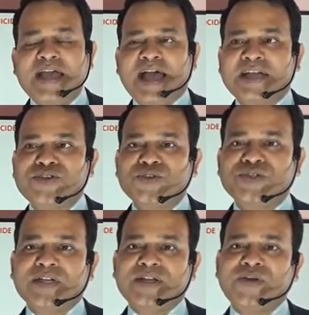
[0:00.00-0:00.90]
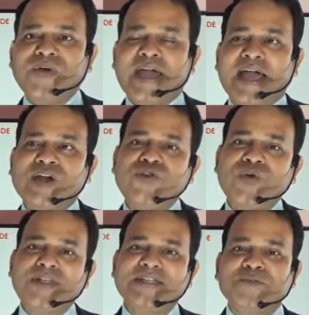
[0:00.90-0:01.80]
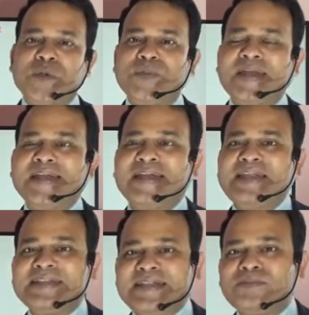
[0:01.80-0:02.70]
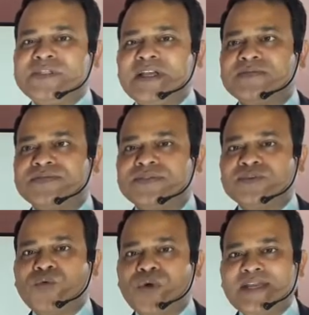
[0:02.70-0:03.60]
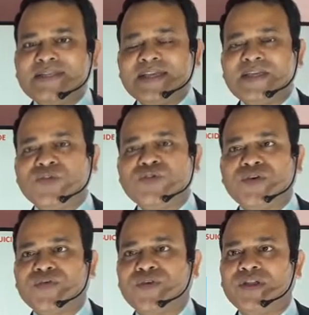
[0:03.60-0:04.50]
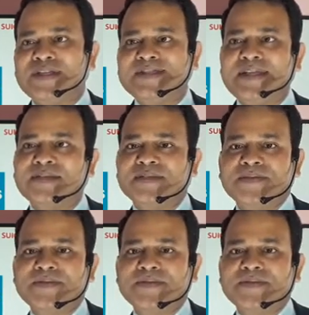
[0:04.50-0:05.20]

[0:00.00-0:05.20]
and to you know acquire these people are killing themselves so what is the use of all these things